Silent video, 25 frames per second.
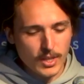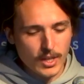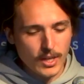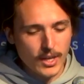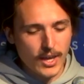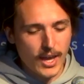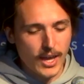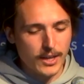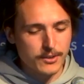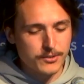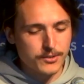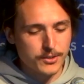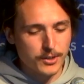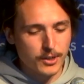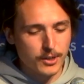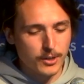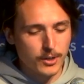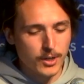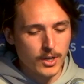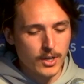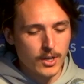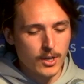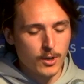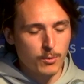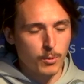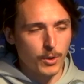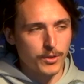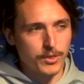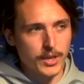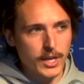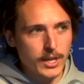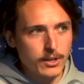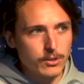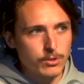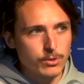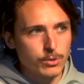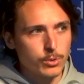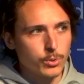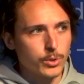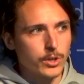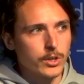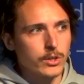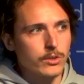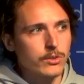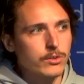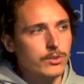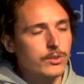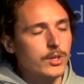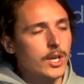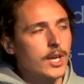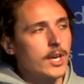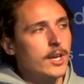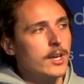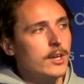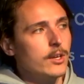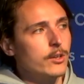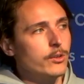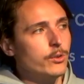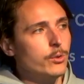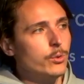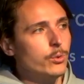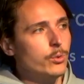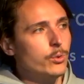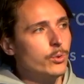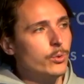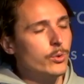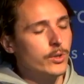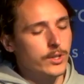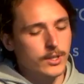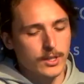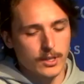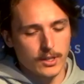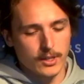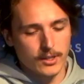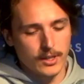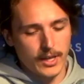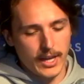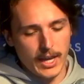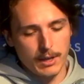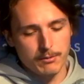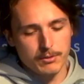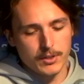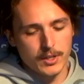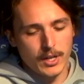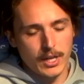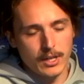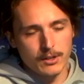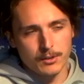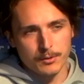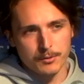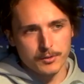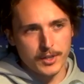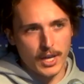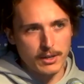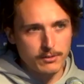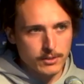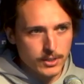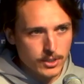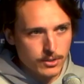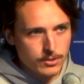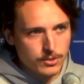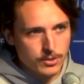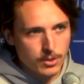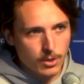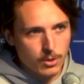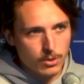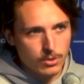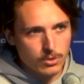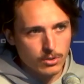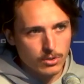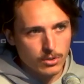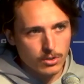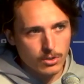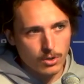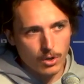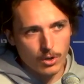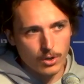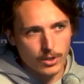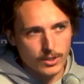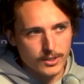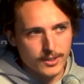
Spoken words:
And so what they do is they have a native governance token called